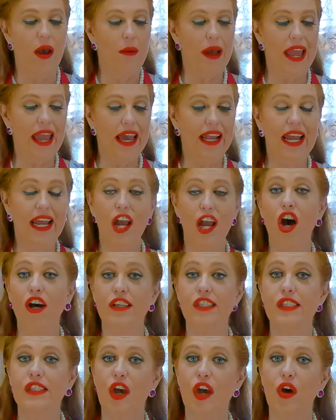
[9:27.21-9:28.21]
And I
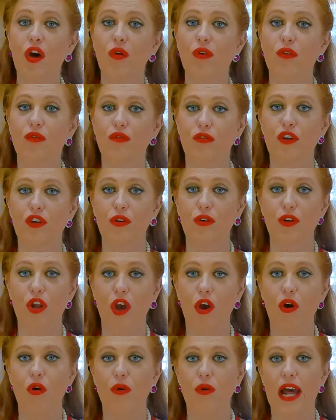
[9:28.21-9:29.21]
also, for your
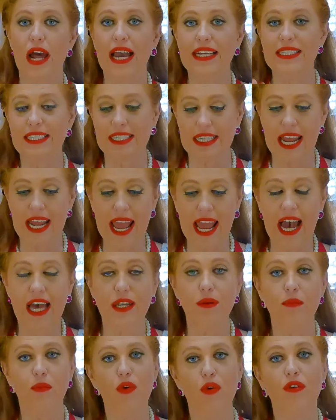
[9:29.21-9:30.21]
note, I did
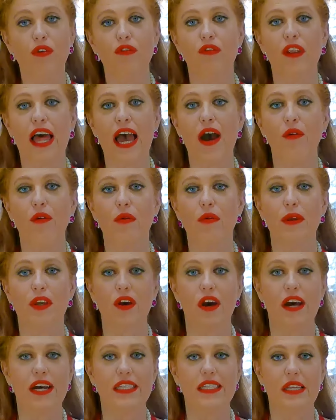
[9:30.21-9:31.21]
add more flour
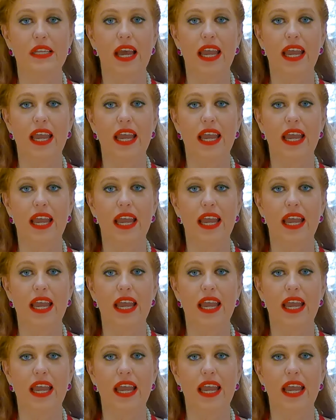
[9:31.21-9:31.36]
because